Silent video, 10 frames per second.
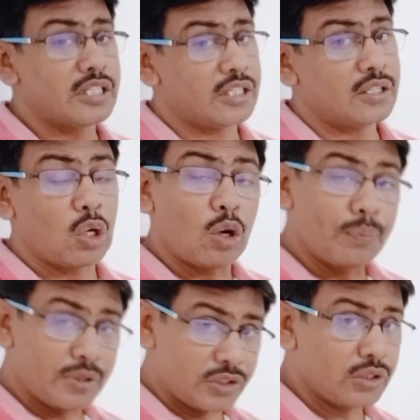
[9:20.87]
of a
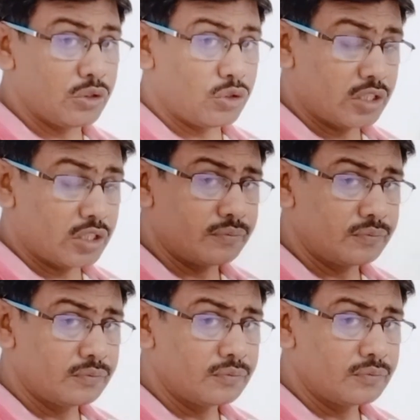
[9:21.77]
solution.
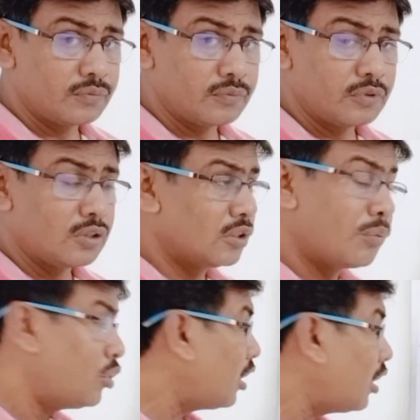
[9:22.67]
The
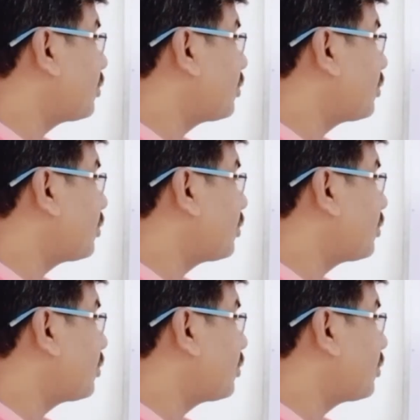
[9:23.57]
molarity of a